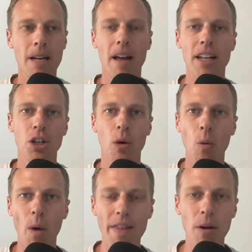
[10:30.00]
And so a
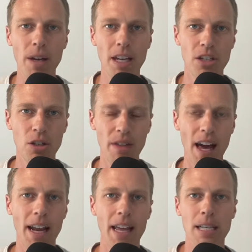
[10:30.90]
way that we can do
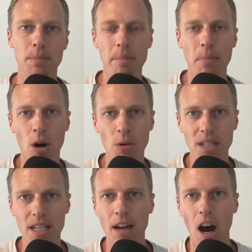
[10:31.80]
that is by
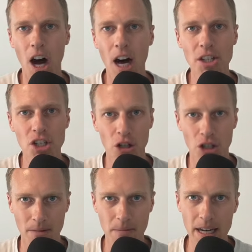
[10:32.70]
posting on
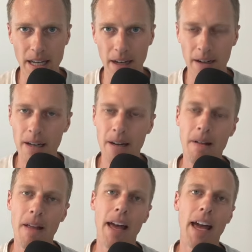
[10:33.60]
social media.
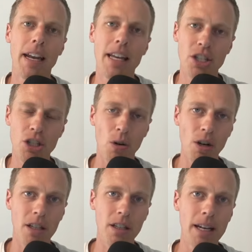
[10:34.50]
And
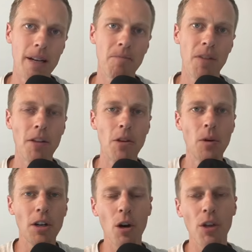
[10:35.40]
historically, you
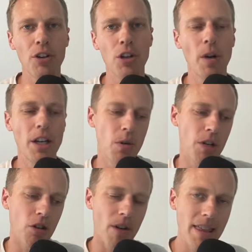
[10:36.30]
would go through and you
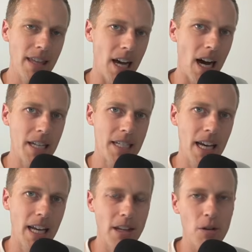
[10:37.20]
would create the
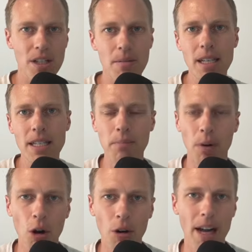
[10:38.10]
content, and there were some easy
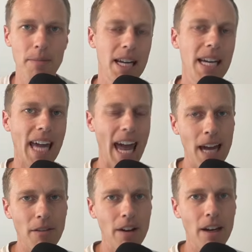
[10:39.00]
programs like
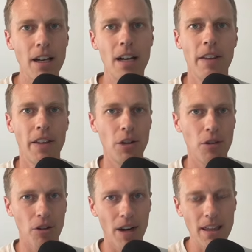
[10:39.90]
Canva that you'd
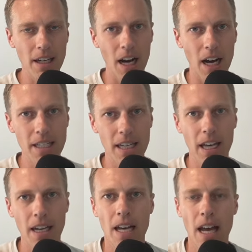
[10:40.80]
create the
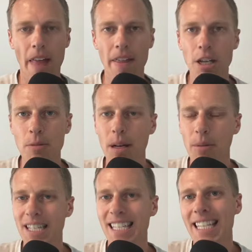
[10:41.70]
content, and then you'd be able
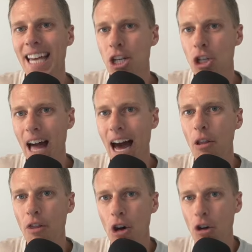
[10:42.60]
to schedule
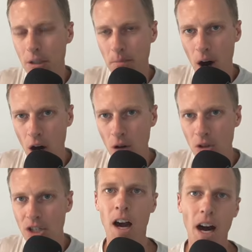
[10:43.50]
out those
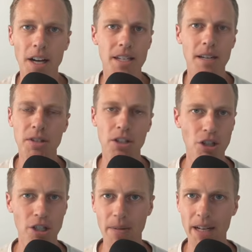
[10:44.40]
posts onto some
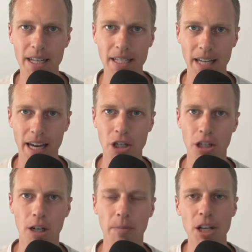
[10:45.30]
social media
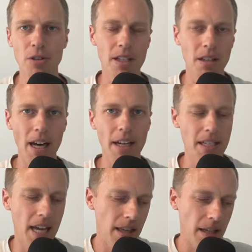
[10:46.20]
scheduler, but you still had to
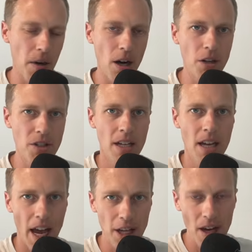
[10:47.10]
take the posts
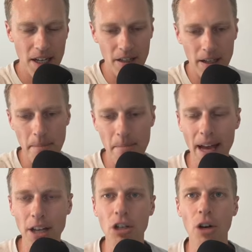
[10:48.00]
and you still had to
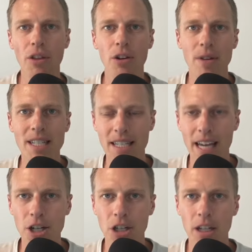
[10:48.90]
manually go through and
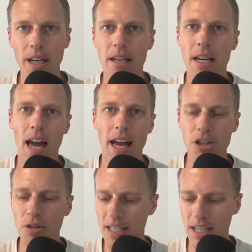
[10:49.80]
schedule it, and
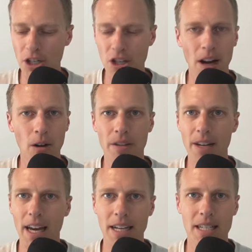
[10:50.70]
you could schedule out over the
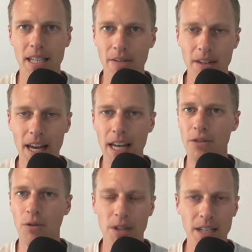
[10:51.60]
next 7 days,
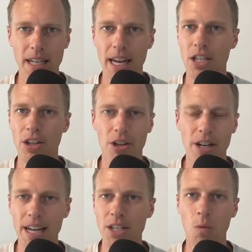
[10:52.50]
14 days, 30
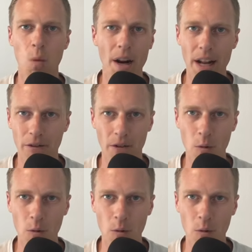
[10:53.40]
days, whatever it